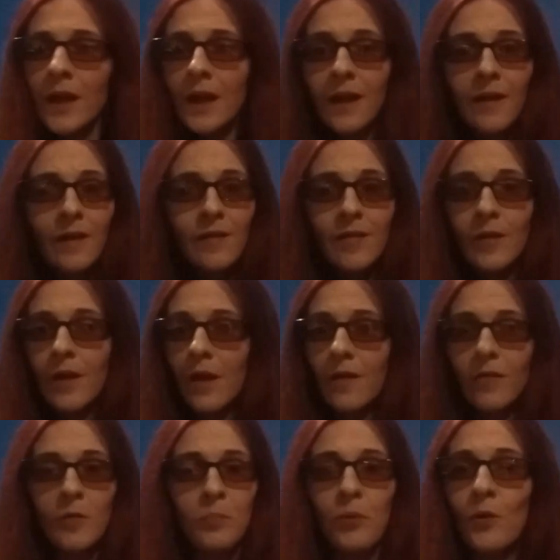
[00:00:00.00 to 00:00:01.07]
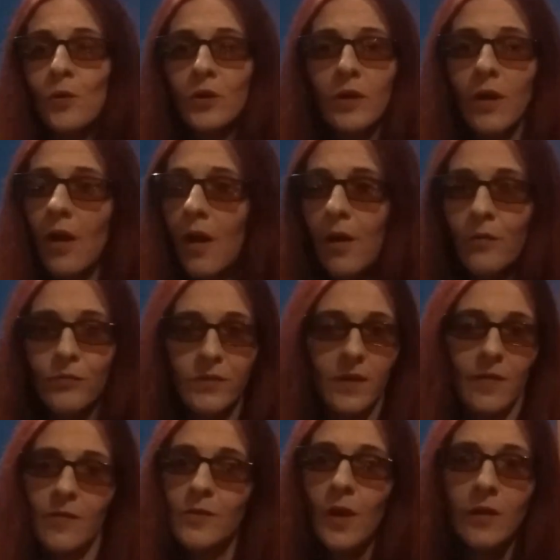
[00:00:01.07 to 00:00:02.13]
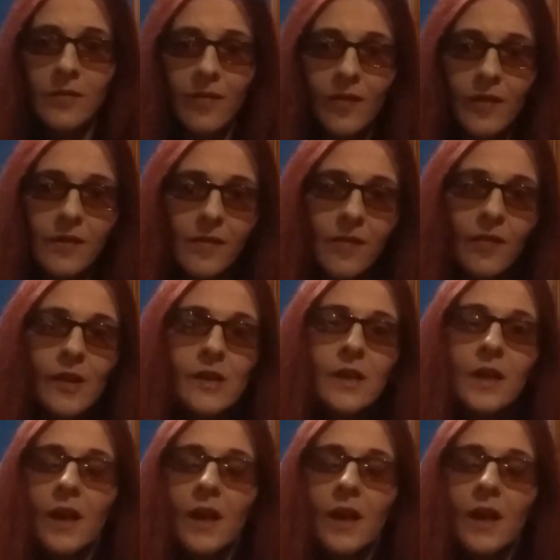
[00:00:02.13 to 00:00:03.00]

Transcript: He's a supporter of this nonsense.